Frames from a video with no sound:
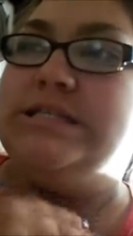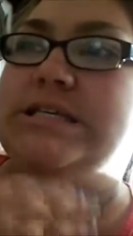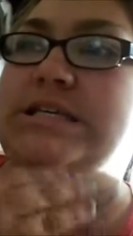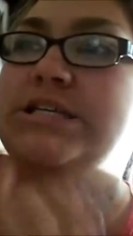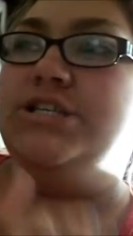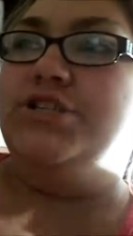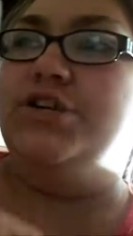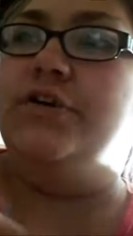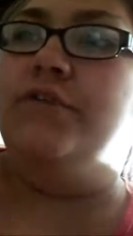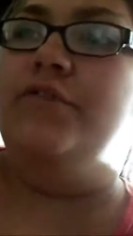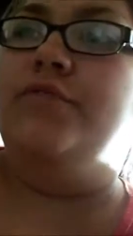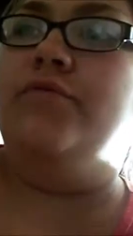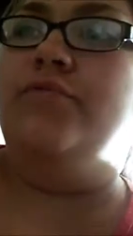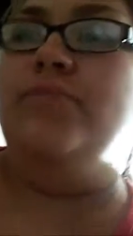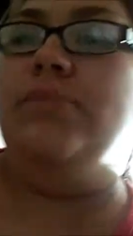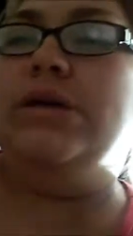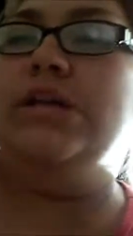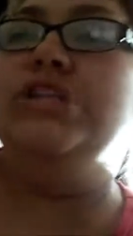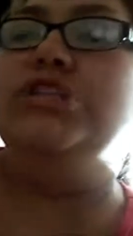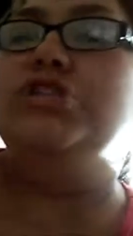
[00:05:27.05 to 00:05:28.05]
It's easier for
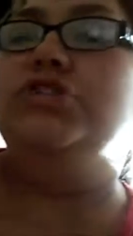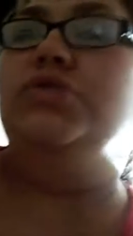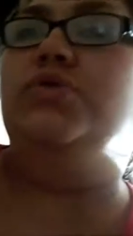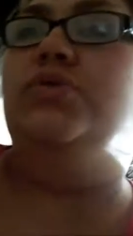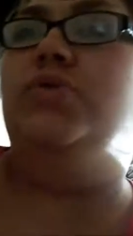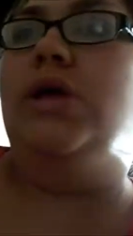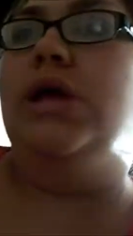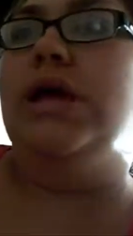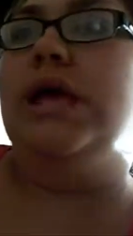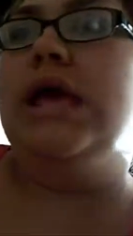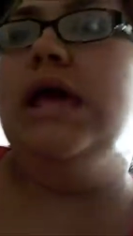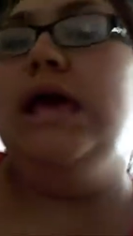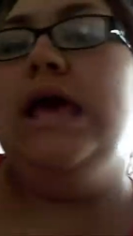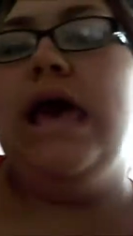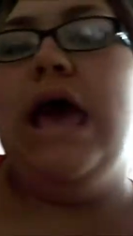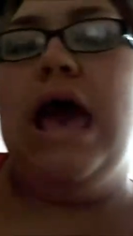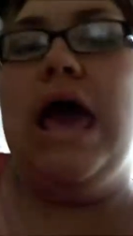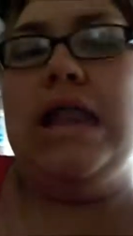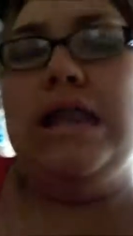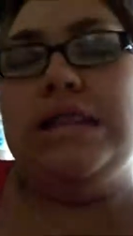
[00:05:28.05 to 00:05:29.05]
me to like
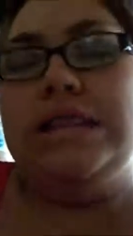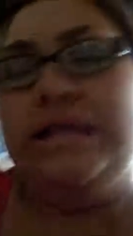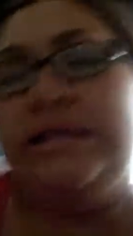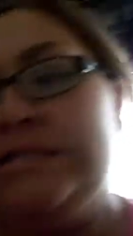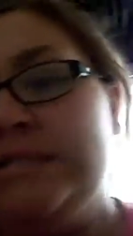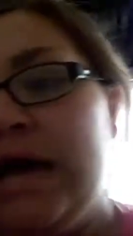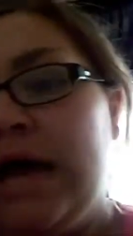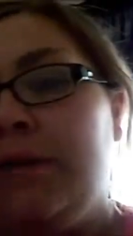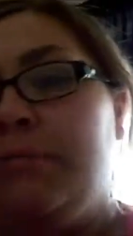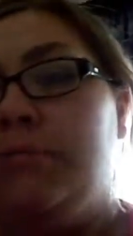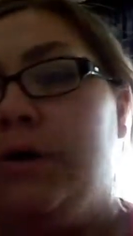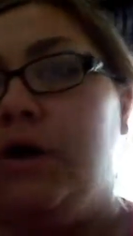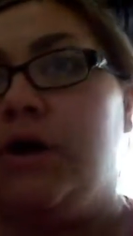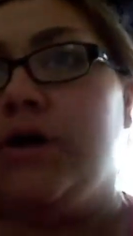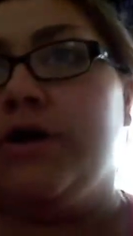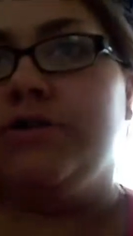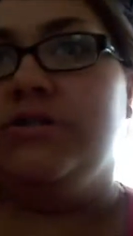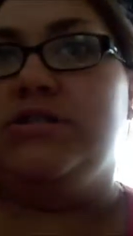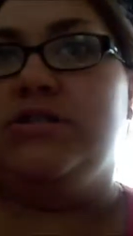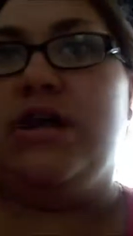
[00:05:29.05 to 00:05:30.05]
edit the down
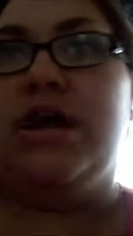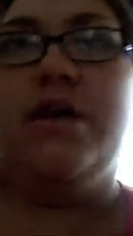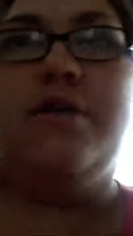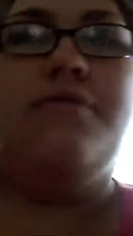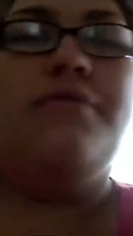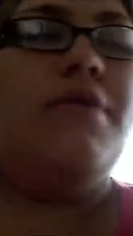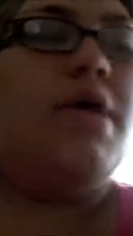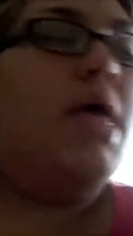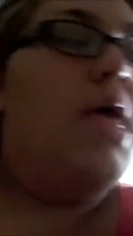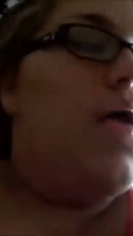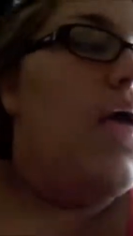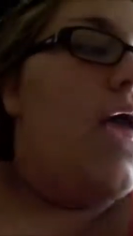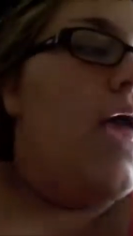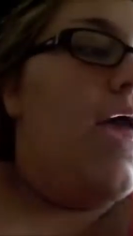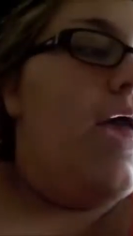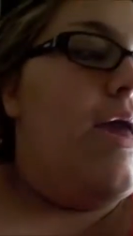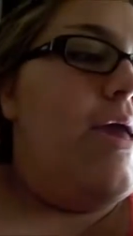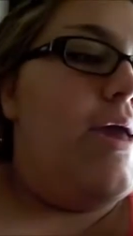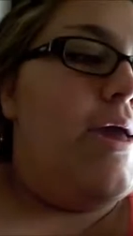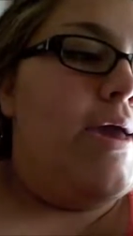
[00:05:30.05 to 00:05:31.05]
bar and stuff.
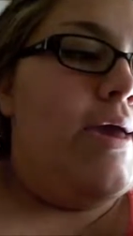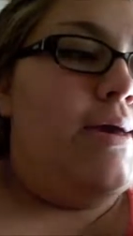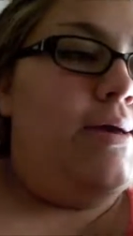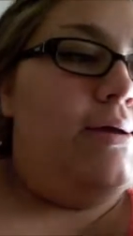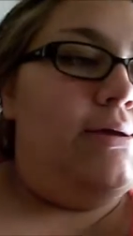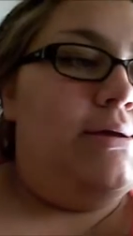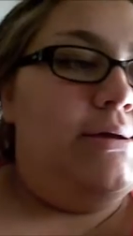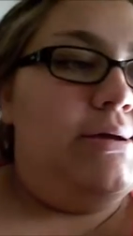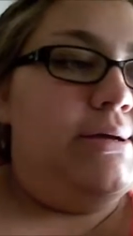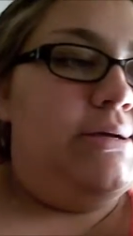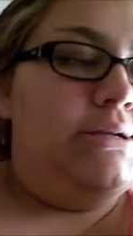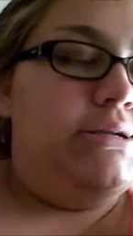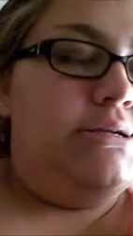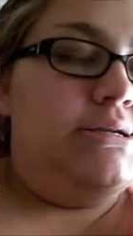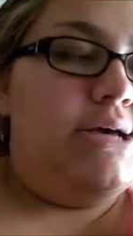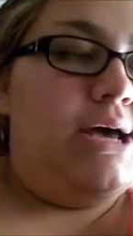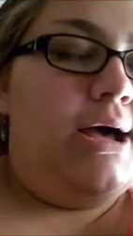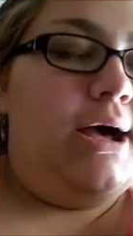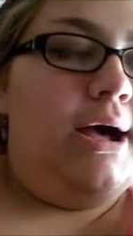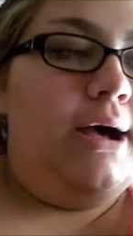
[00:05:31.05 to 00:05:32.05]

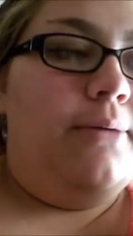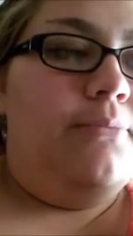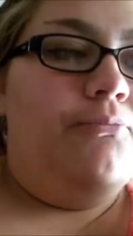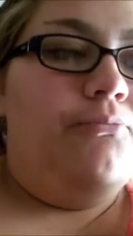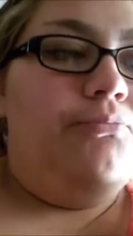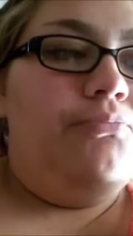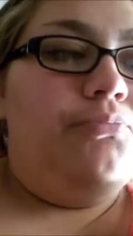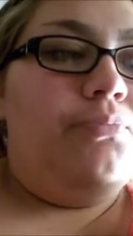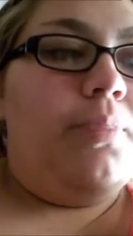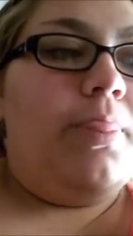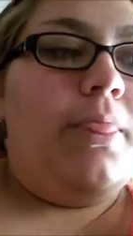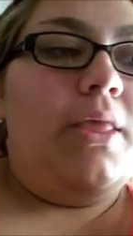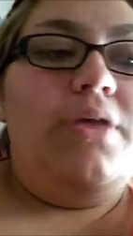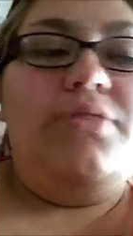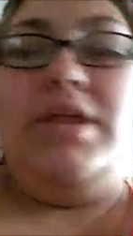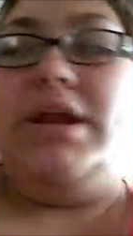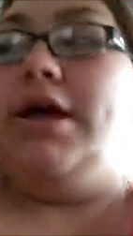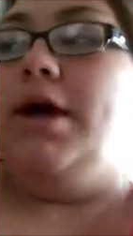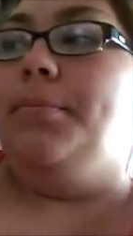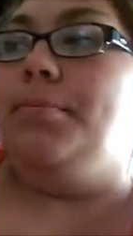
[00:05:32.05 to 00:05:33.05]
And um,
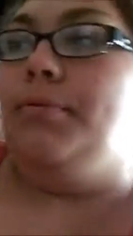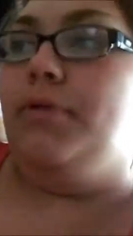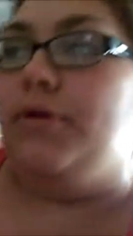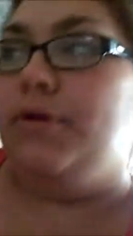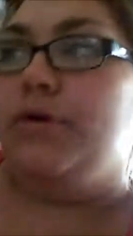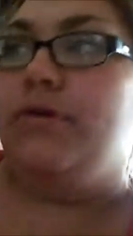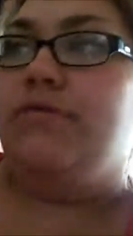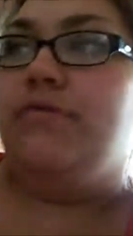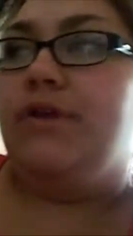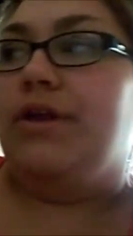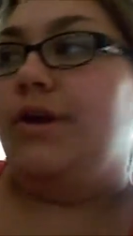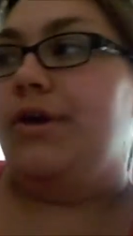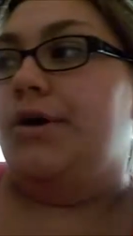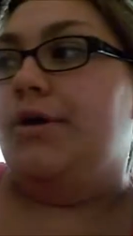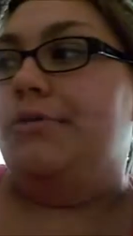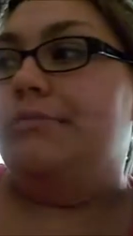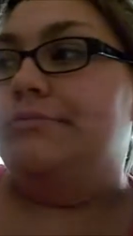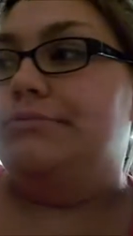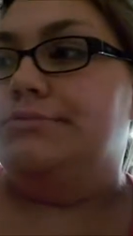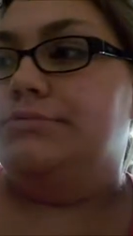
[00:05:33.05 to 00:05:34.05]
then I uploaded a
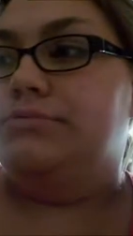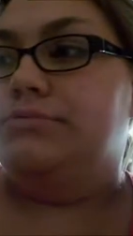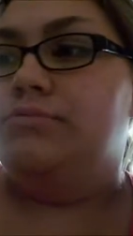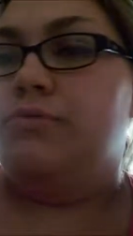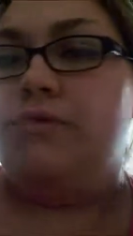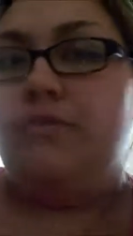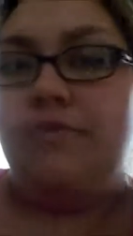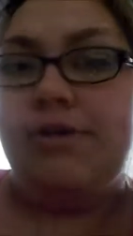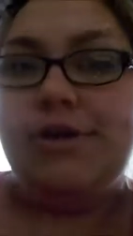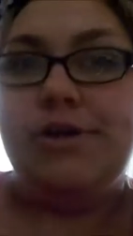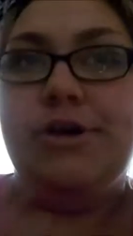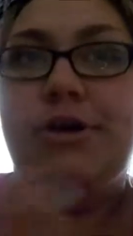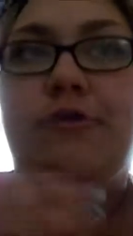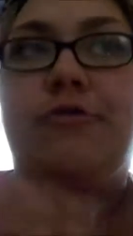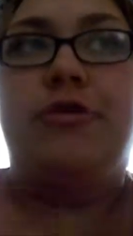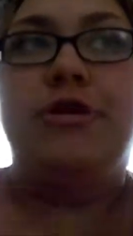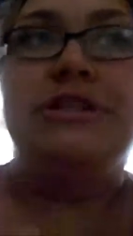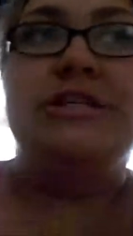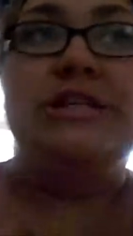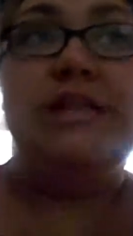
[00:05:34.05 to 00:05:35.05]
video, the video
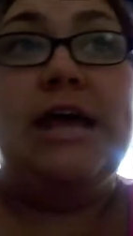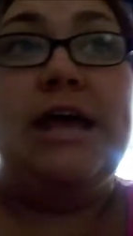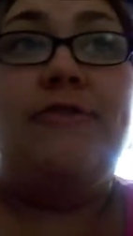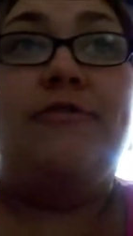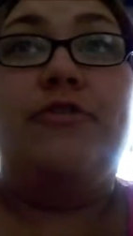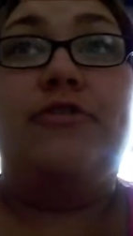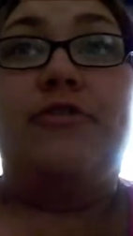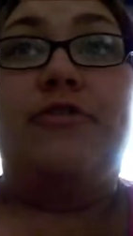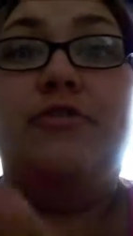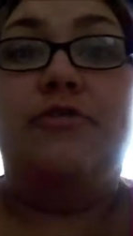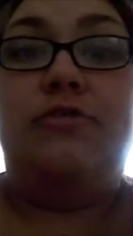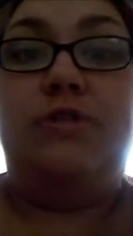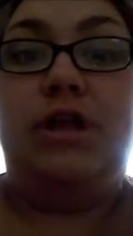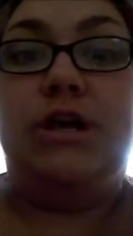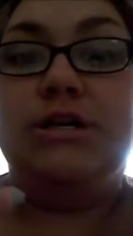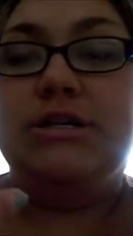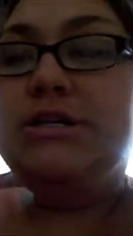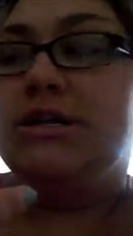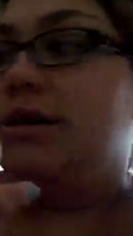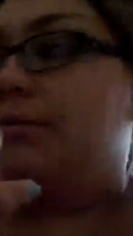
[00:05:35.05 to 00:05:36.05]
for today for the
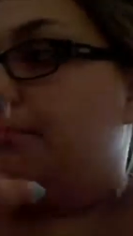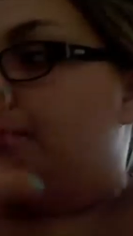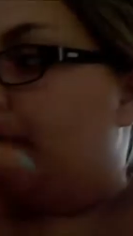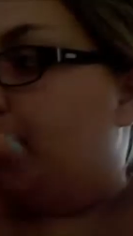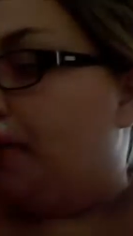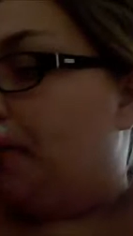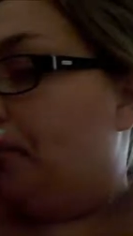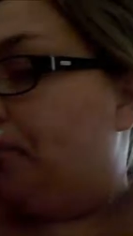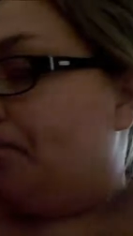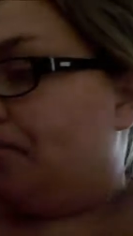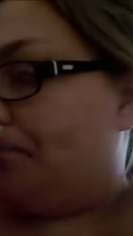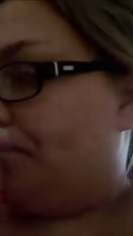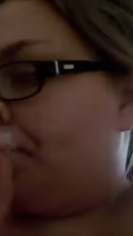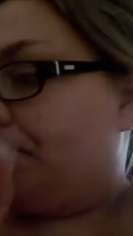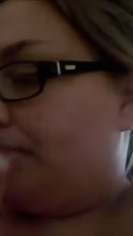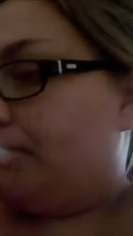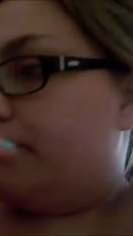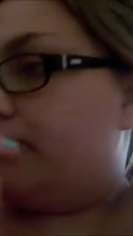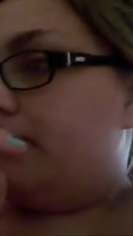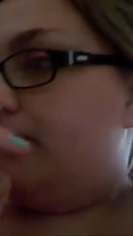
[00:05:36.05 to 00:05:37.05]
vlogtember.
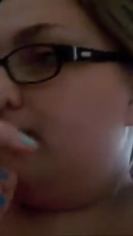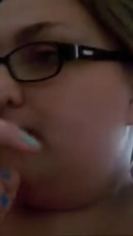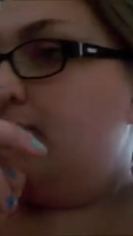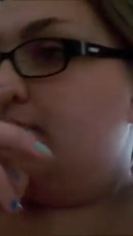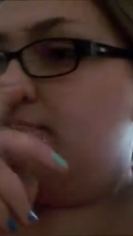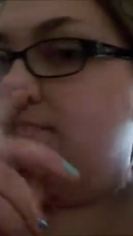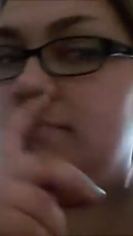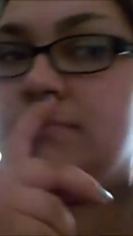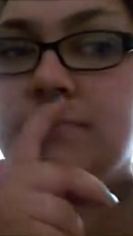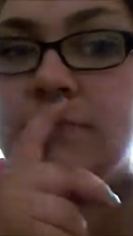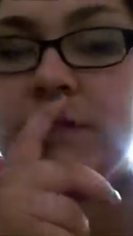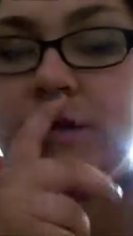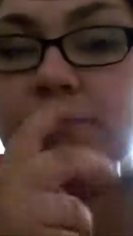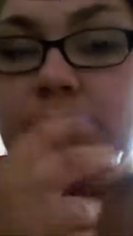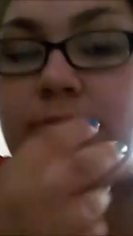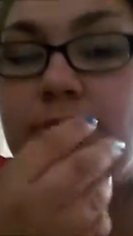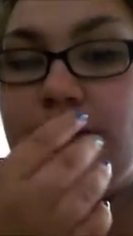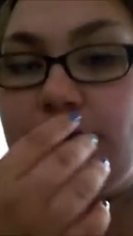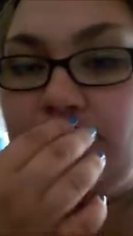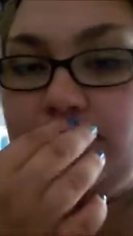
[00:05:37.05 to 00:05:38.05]

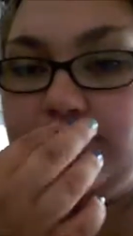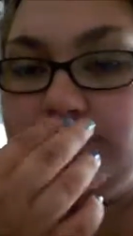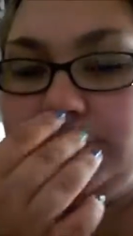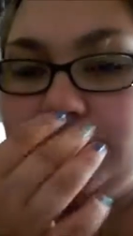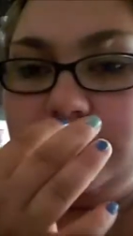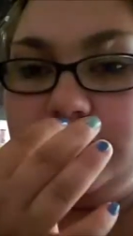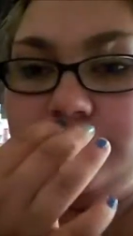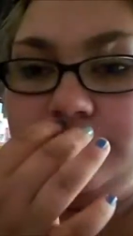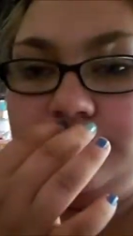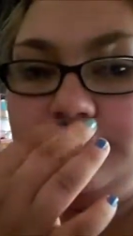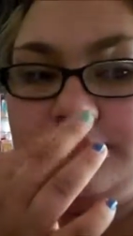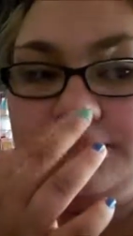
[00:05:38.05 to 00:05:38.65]
What else?